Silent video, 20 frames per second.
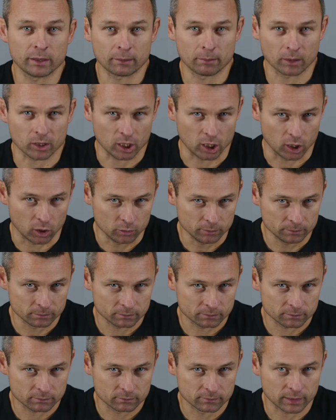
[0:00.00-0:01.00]
Big Bot Ho,
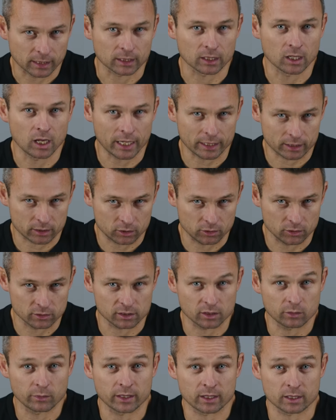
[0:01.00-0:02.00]
unlike
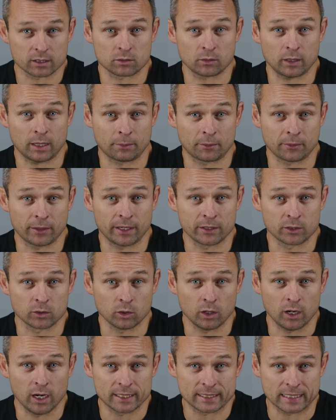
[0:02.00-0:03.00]
choosing whether to upgrade
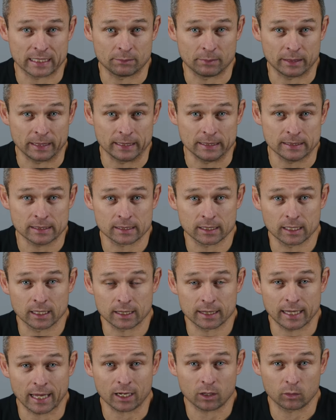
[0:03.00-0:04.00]
your ITBs,
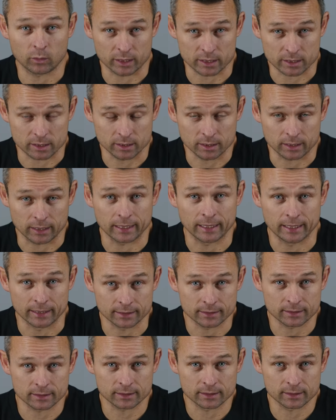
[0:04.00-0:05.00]
that question
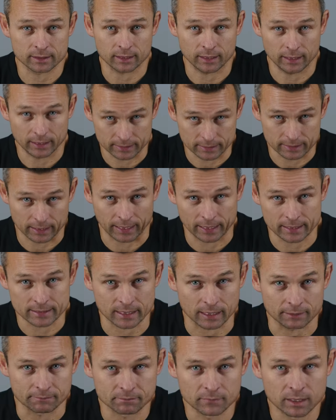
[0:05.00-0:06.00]
is easy to
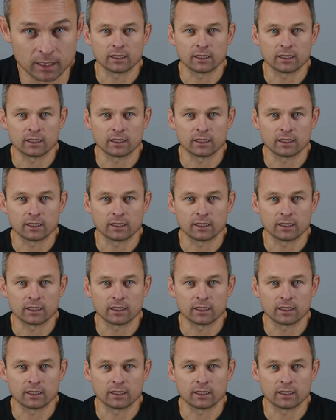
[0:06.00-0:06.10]
answer.